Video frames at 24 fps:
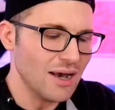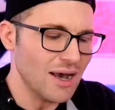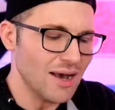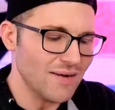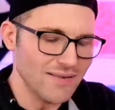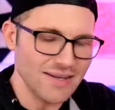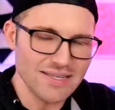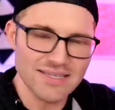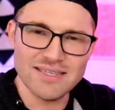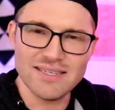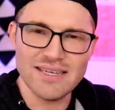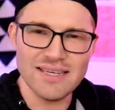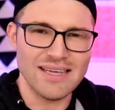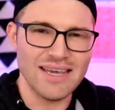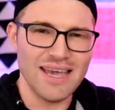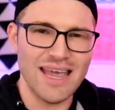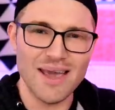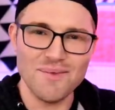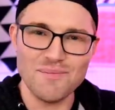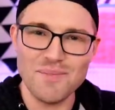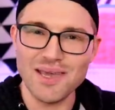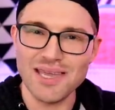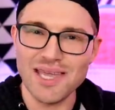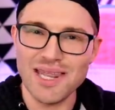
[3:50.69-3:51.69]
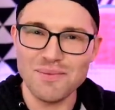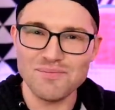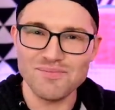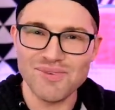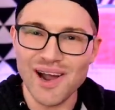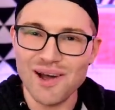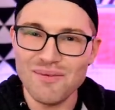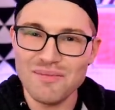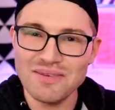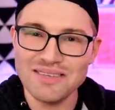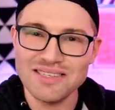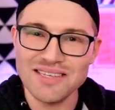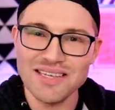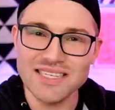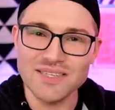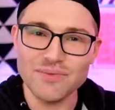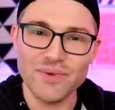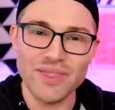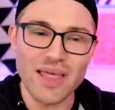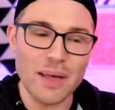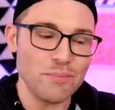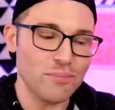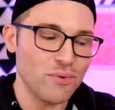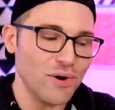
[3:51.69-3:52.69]
obviously can't make any promises
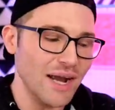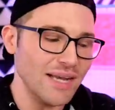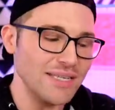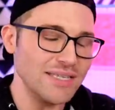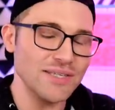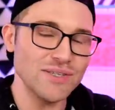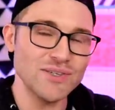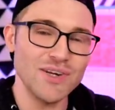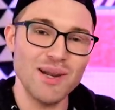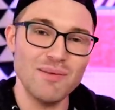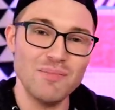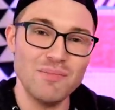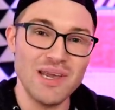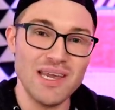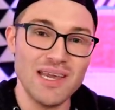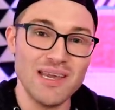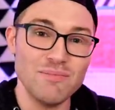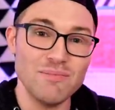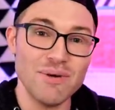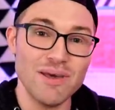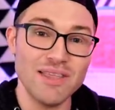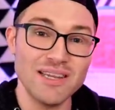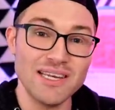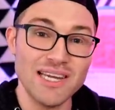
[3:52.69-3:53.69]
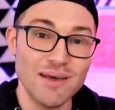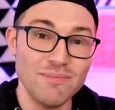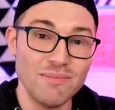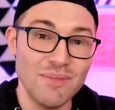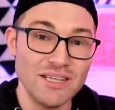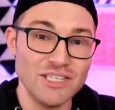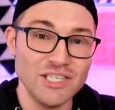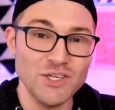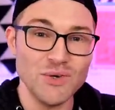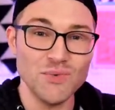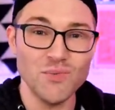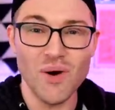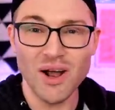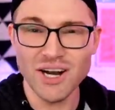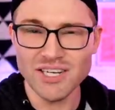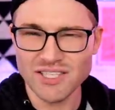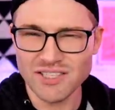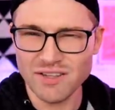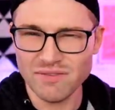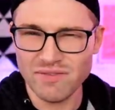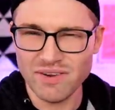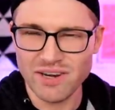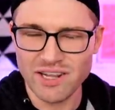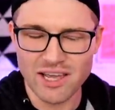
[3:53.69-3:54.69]
what that price is gonna be by the time that you watch
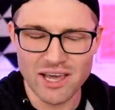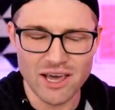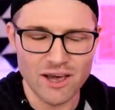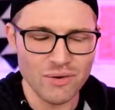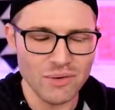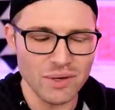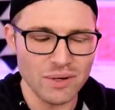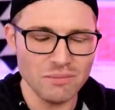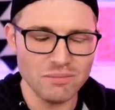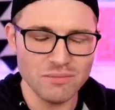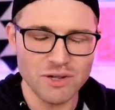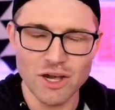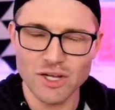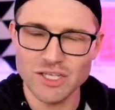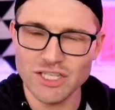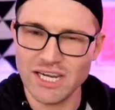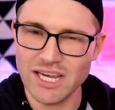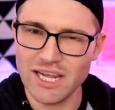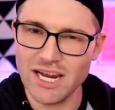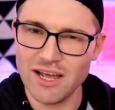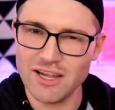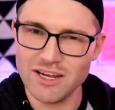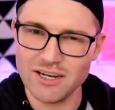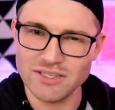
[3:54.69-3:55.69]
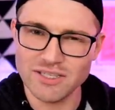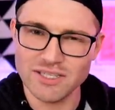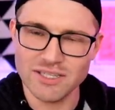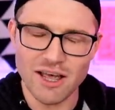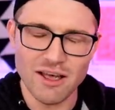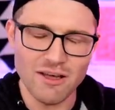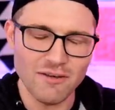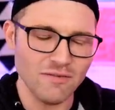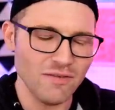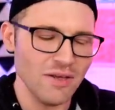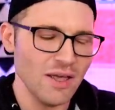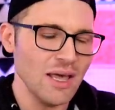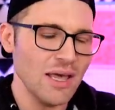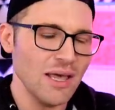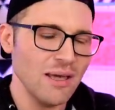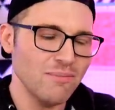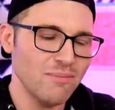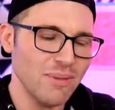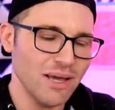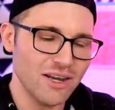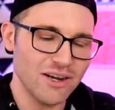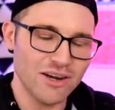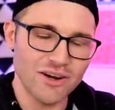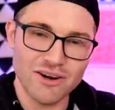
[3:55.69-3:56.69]
the video and go check it out yourself.
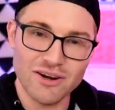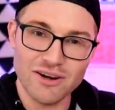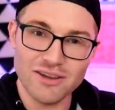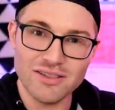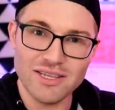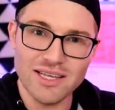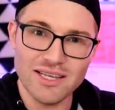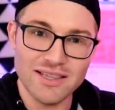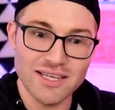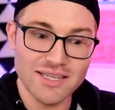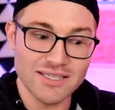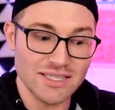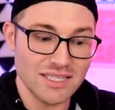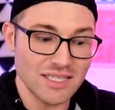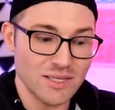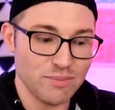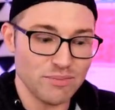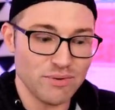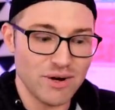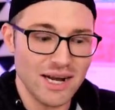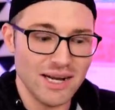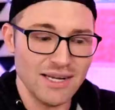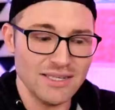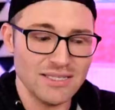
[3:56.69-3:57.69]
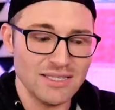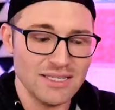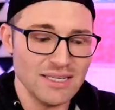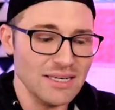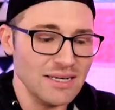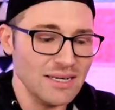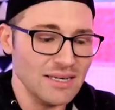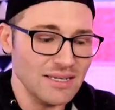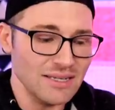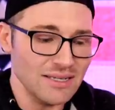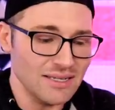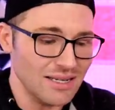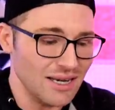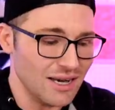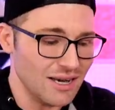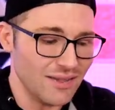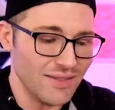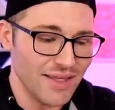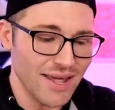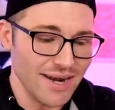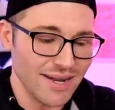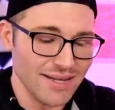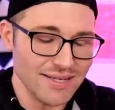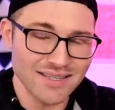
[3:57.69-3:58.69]
But currently this is the price and y'all,
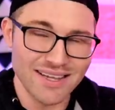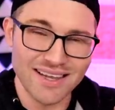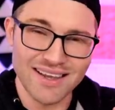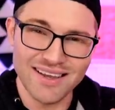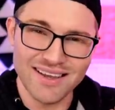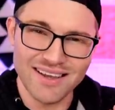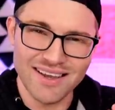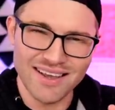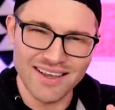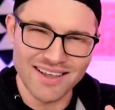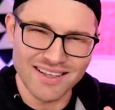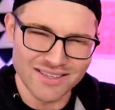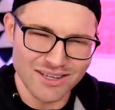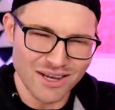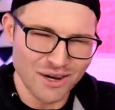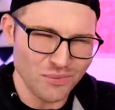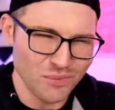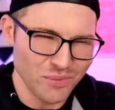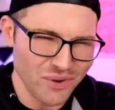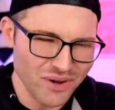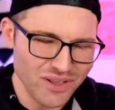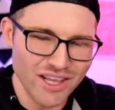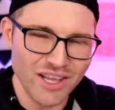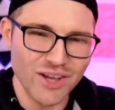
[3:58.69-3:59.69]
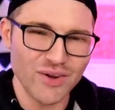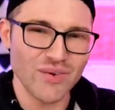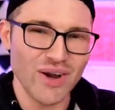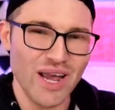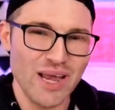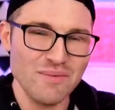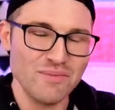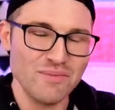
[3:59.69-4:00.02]
that is a, a really great